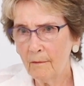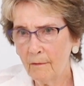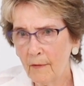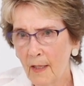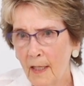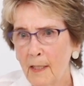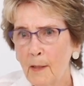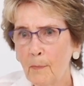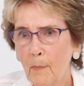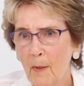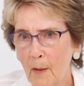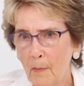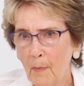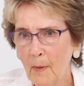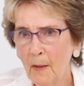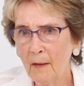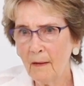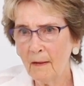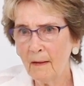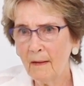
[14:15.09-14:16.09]
rice
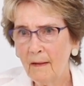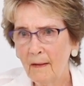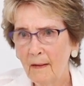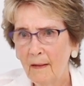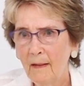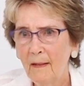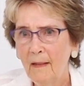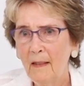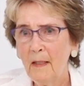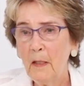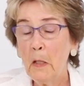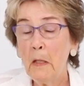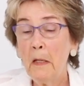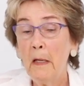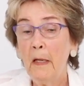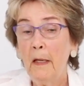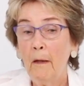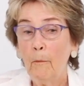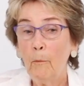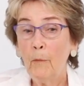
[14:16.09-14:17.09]
paper
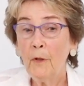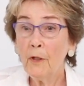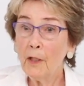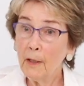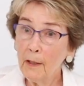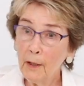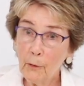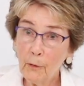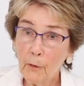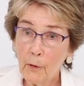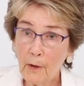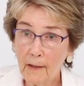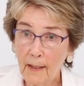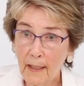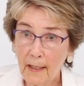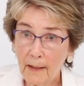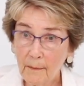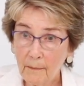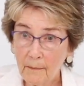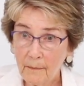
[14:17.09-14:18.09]
with a
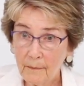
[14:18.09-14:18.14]
lithocrane.